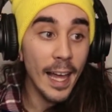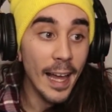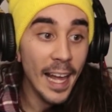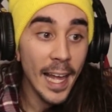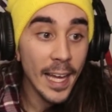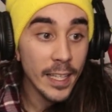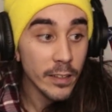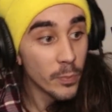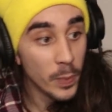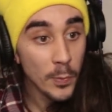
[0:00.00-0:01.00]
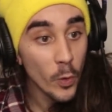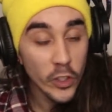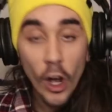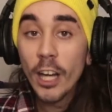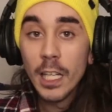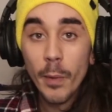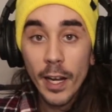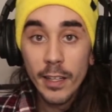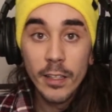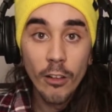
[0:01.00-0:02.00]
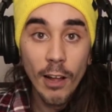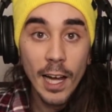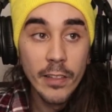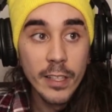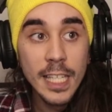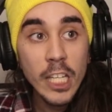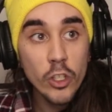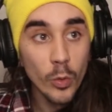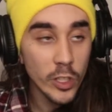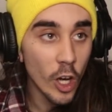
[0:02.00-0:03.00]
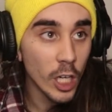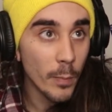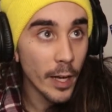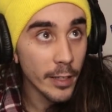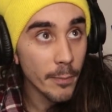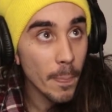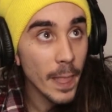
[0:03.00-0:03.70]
And people were talking about it a lot, and the teacher would talk about it.